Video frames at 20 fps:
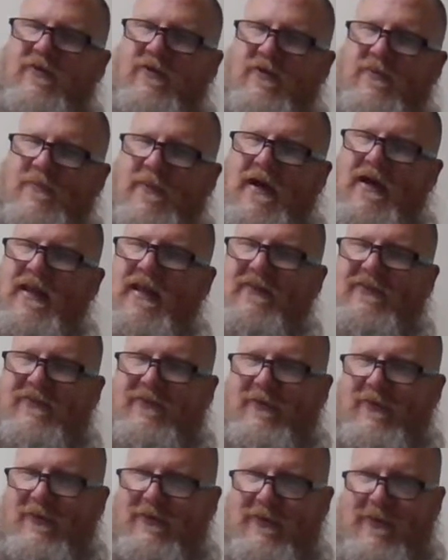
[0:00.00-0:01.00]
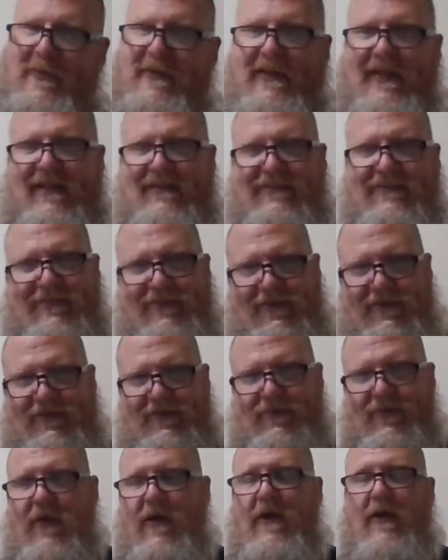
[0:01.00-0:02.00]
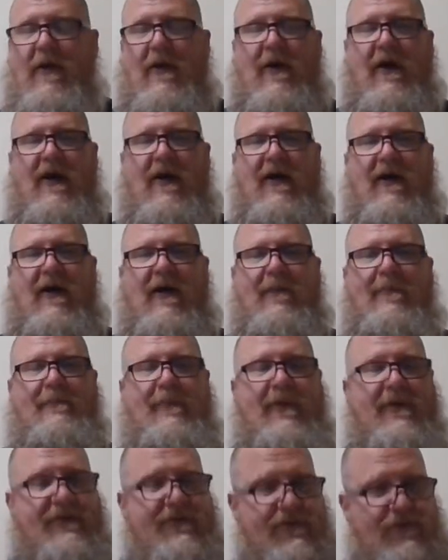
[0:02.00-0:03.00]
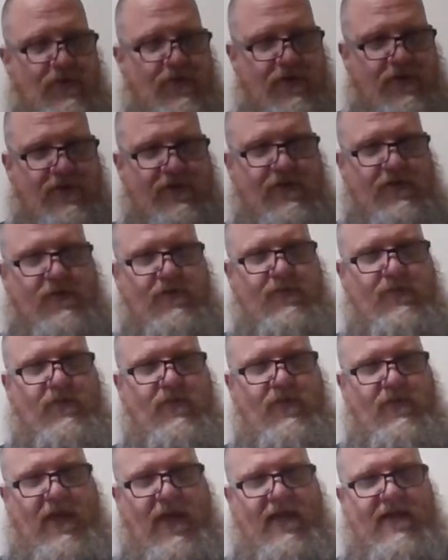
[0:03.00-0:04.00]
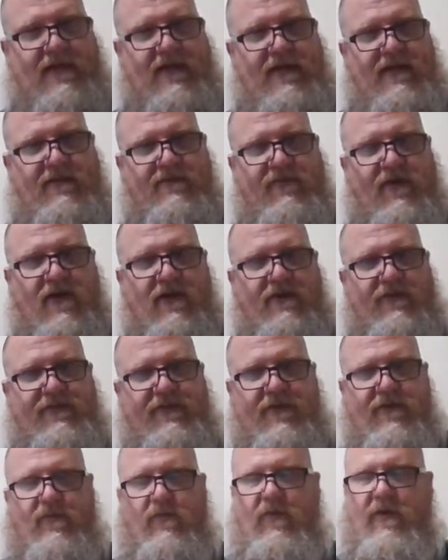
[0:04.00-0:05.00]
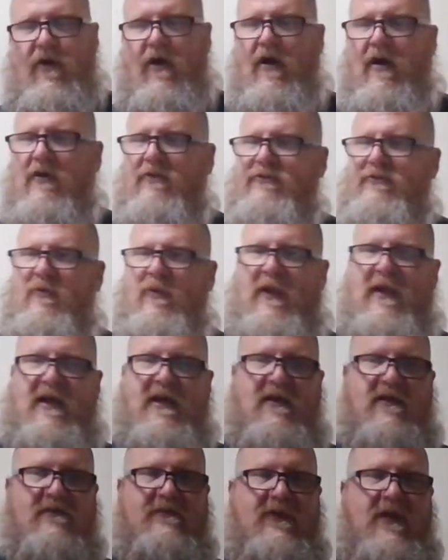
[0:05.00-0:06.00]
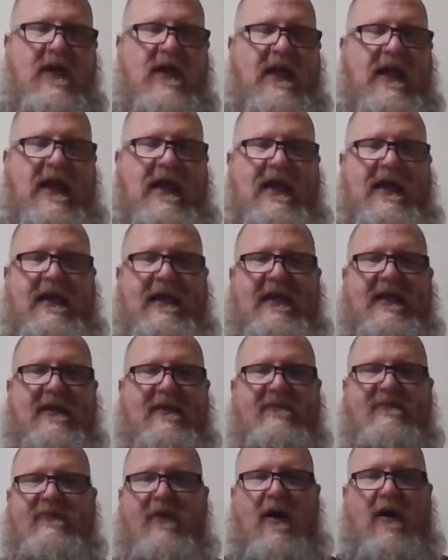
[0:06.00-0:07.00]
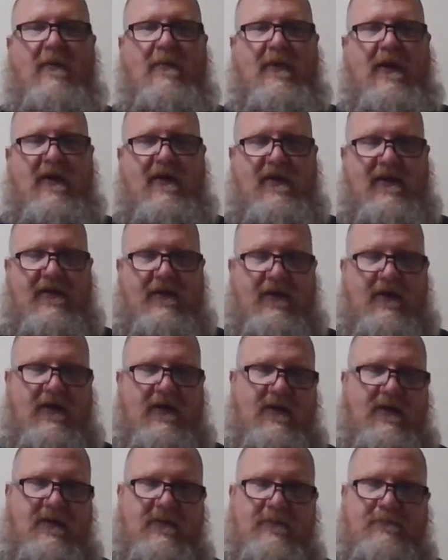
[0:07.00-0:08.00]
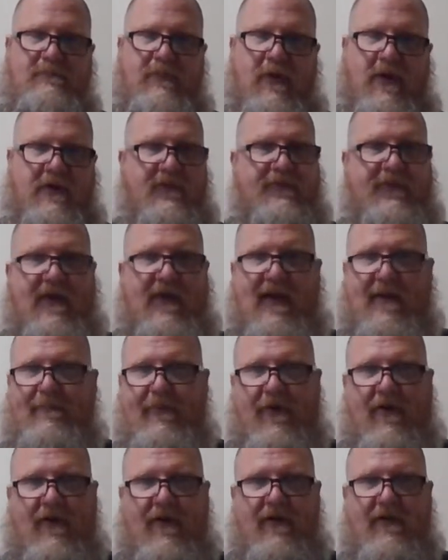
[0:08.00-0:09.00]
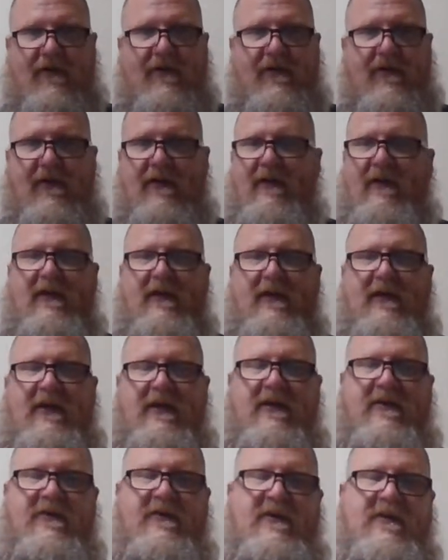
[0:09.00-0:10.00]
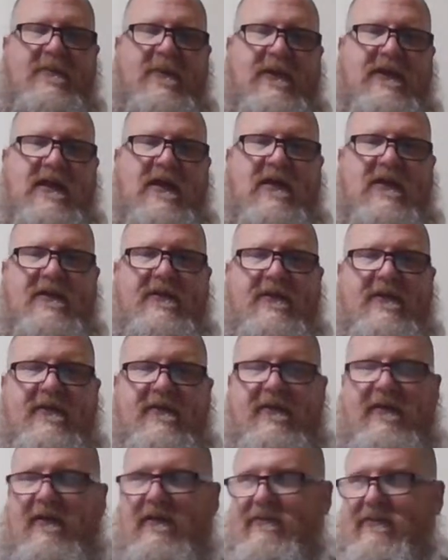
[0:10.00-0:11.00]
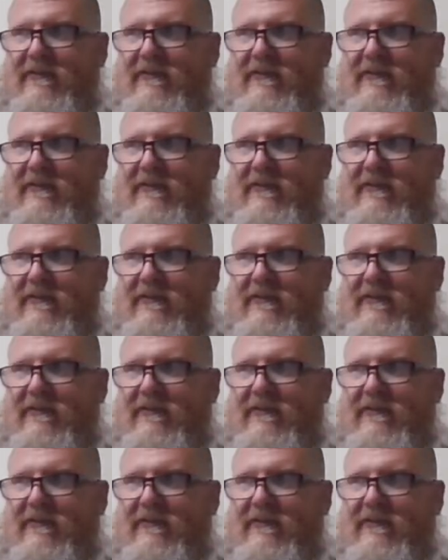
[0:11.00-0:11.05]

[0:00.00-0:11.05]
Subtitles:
you might have to do some of that stuff, but you can do that kind of volunteer. We also have a butterfly park here in the McAllen area.